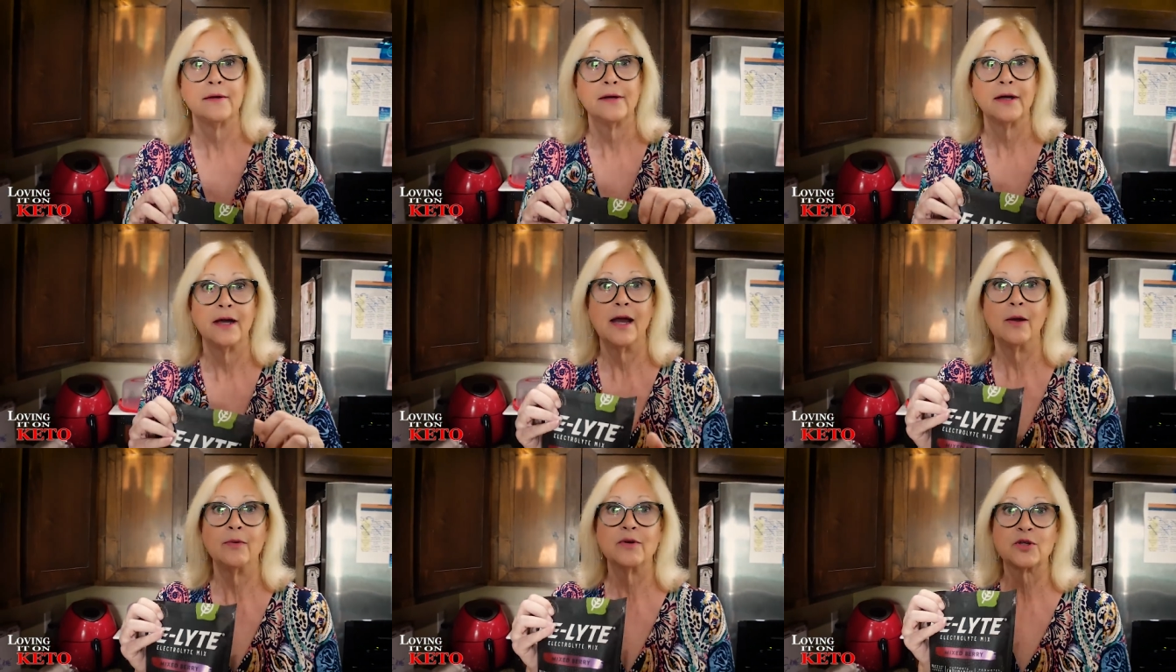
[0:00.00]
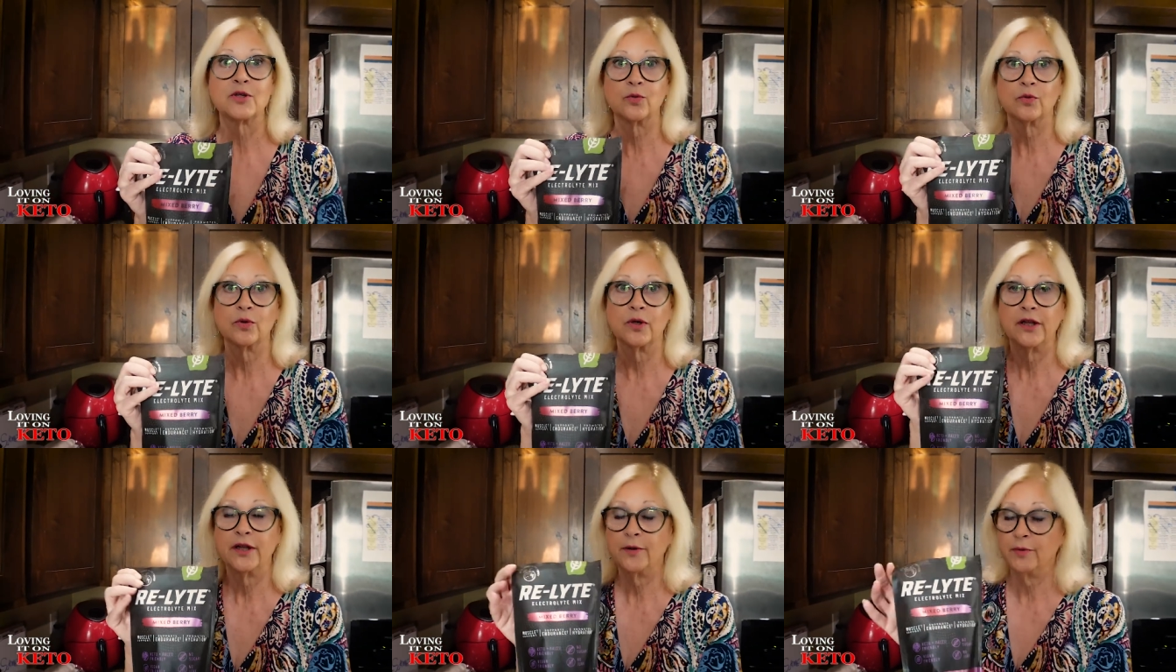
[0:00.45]
try it. It was
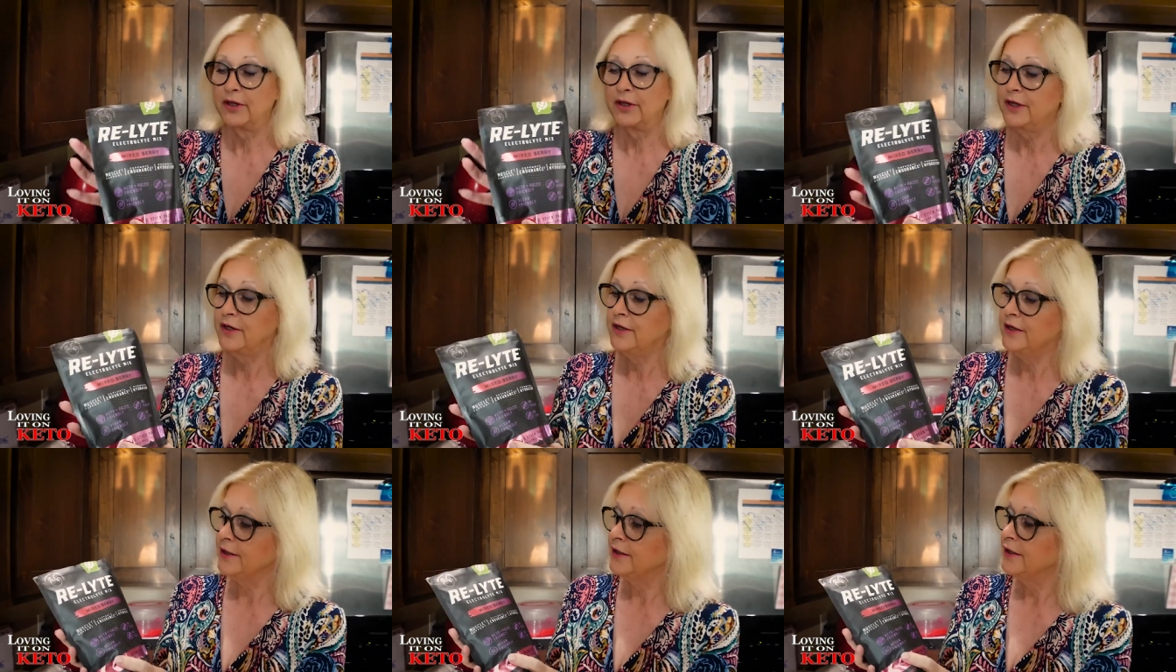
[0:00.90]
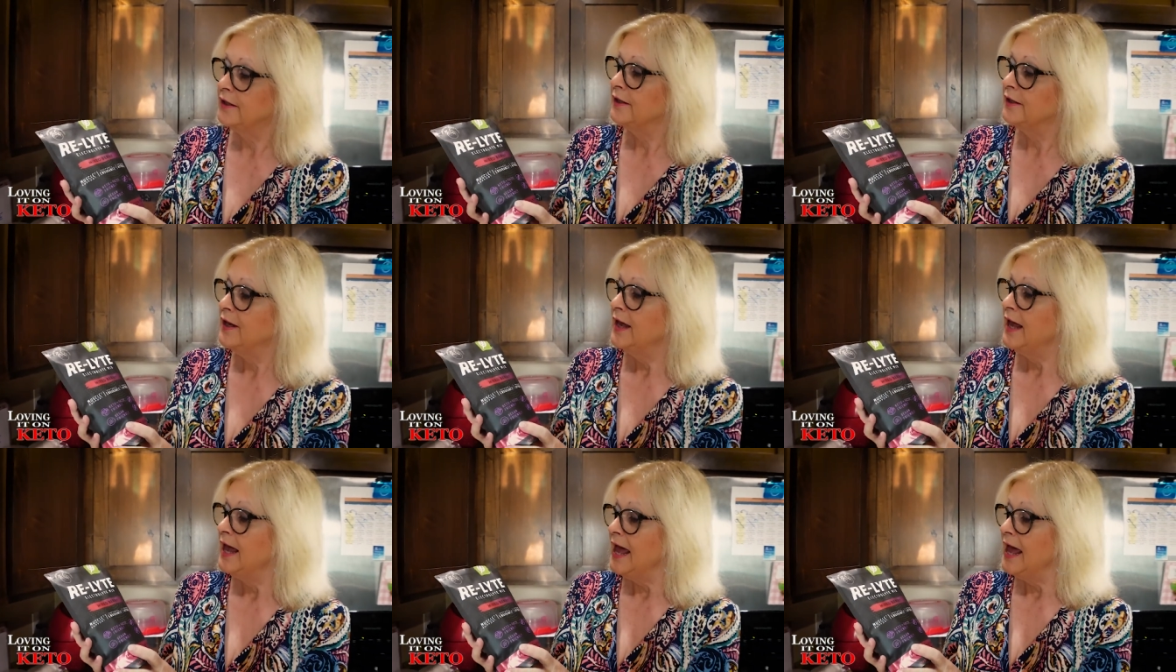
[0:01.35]
really, really good.
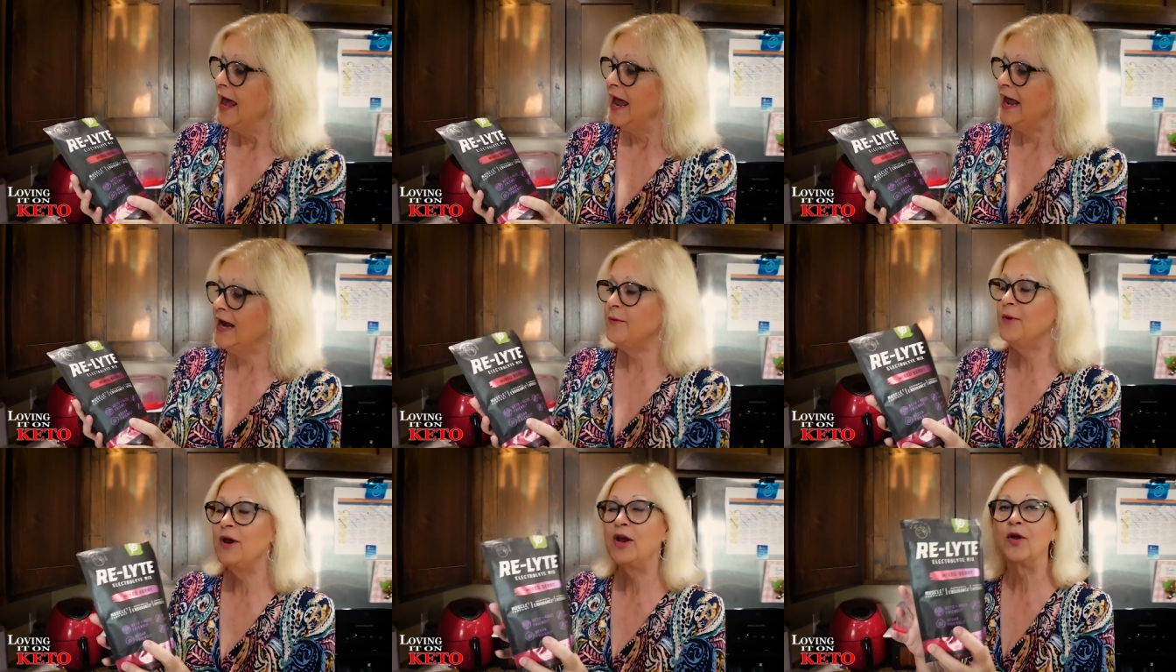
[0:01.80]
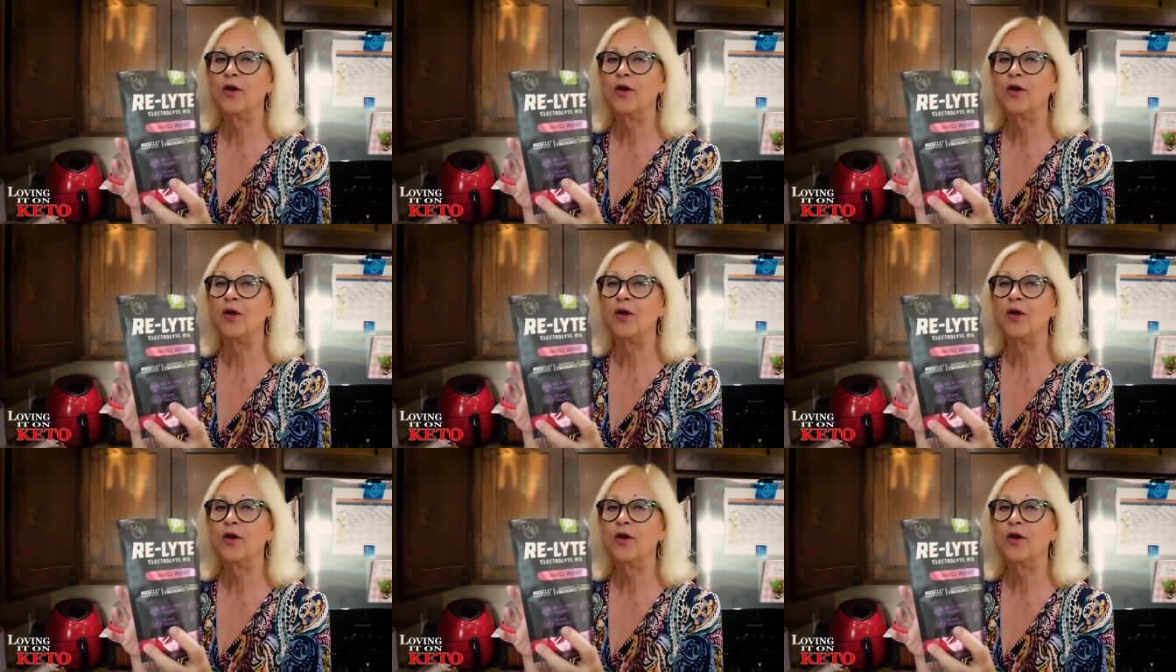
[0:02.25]
Anyway,